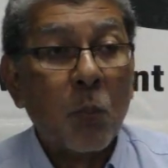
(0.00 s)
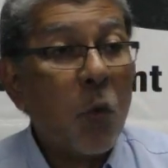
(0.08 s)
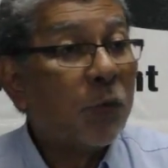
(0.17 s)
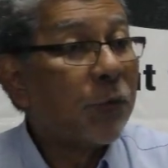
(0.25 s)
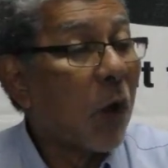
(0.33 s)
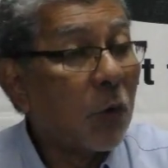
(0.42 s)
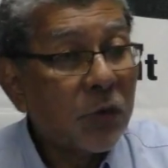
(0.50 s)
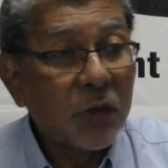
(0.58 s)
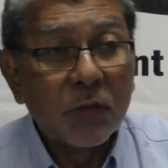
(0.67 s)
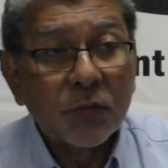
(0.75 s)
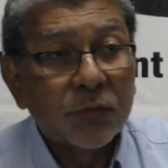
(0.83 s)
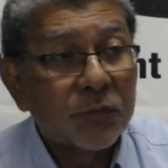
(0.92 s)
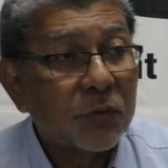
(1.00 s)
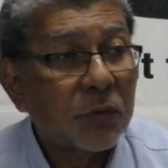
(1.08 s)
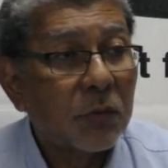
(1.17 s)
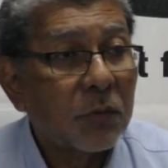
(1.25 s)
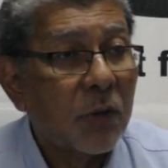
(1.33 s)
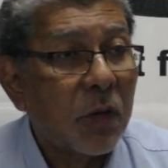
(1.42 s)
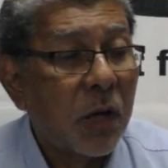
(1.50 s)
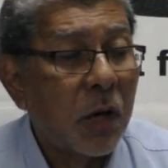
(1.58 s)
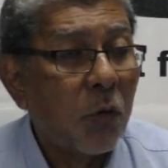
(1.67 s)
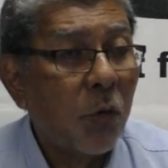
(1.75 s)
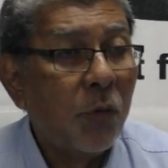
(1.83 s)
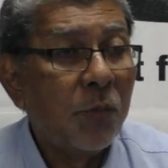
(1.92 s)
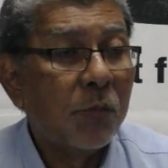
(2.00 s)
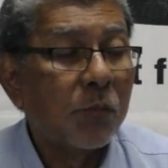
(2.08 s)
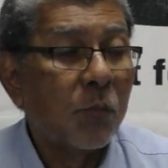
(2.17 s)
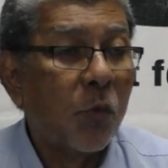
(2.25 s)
moved out of a home,